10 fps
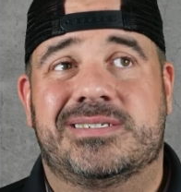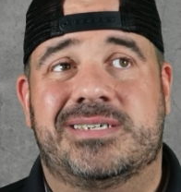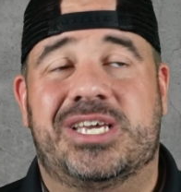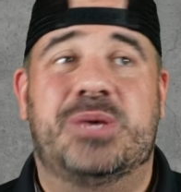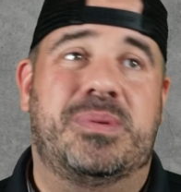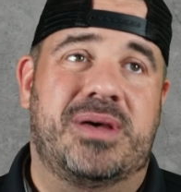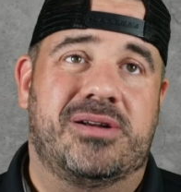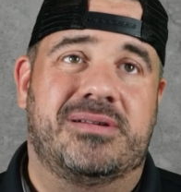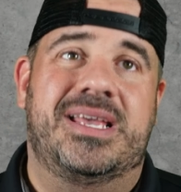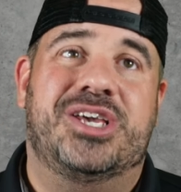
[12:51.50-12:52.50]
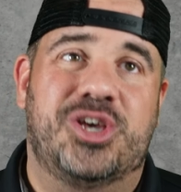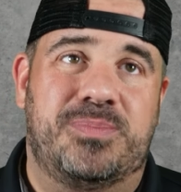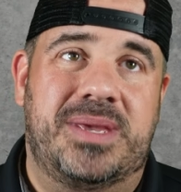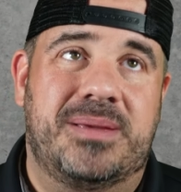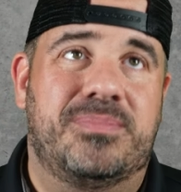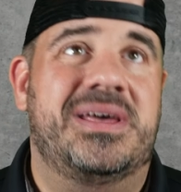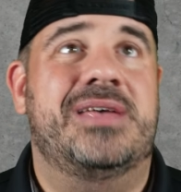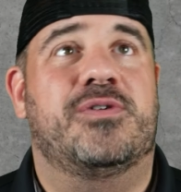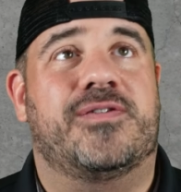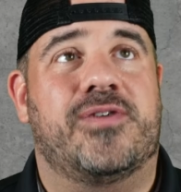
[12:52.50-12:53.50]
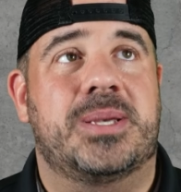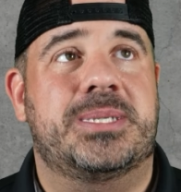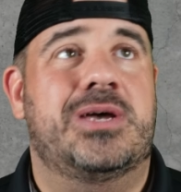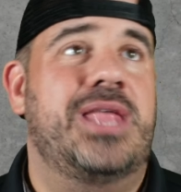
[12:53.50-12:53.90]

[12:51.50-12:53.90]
It could be better. It could be. But it was Fresno.